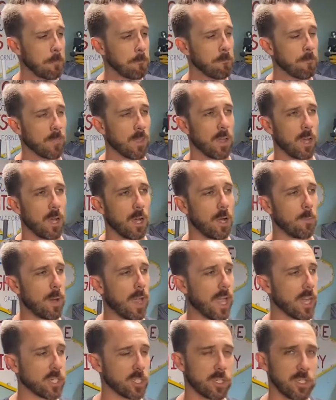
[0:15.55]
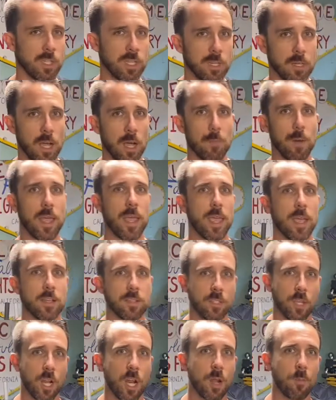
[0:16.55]
I actually got my
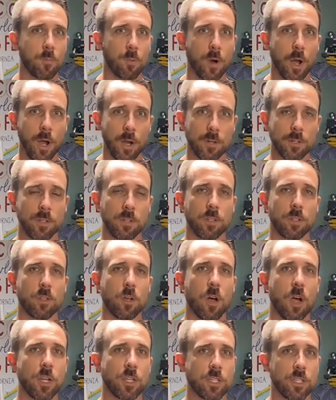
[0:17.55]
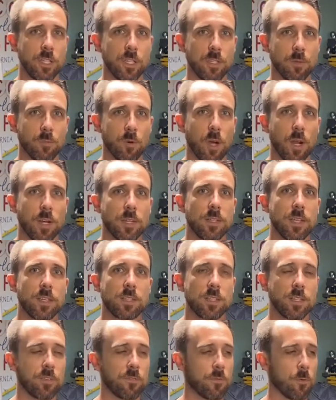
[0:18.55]
hands on it prior to the launch, did some product
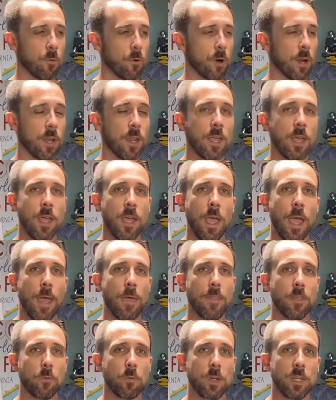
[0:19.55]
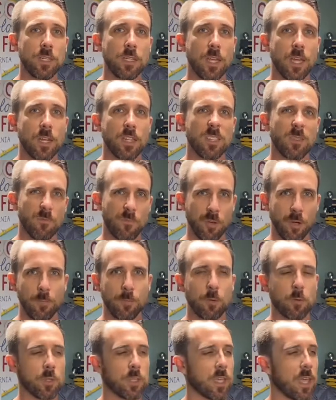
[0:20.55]
testing for it, and then we did some
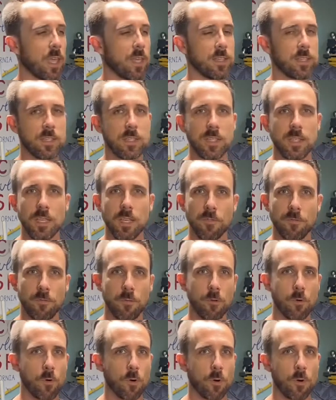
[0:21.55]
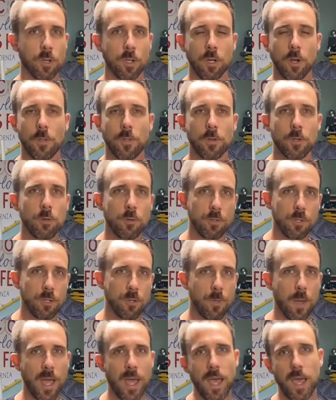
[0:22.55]
filming with KC for their
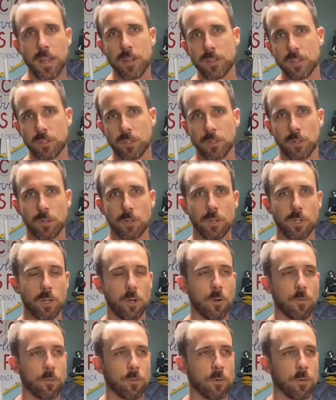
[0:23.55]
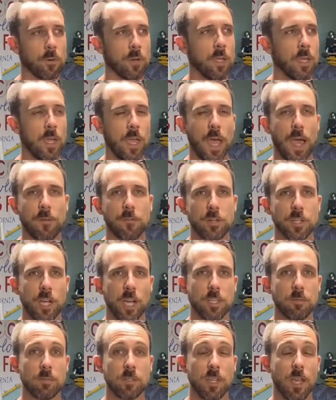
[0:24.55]
YouTube ads or for
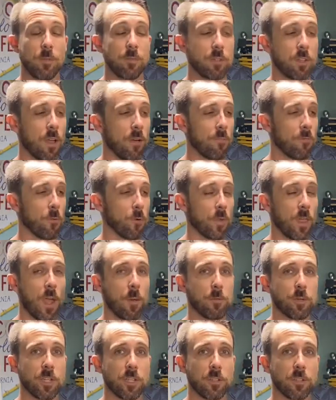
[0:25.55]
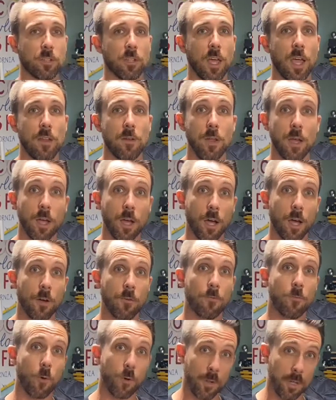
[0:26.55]
advertisement type stuff for that particular light
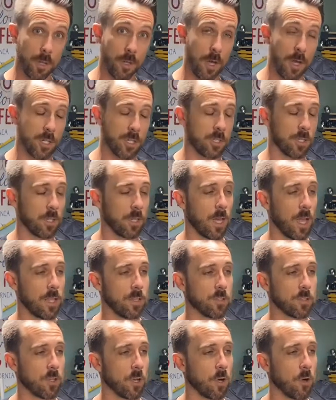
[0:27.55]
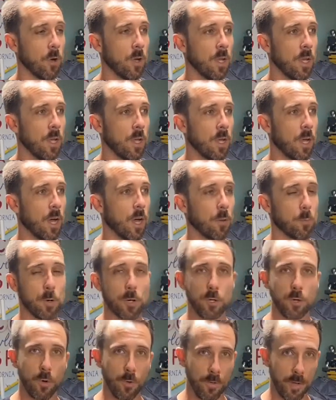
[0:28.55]
for the launch of the light. So
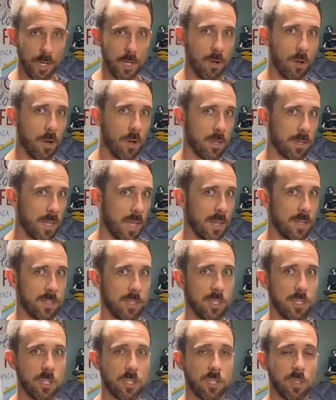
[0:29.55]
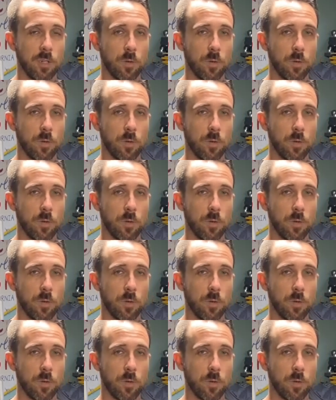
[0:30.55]
pretty cool video on KC's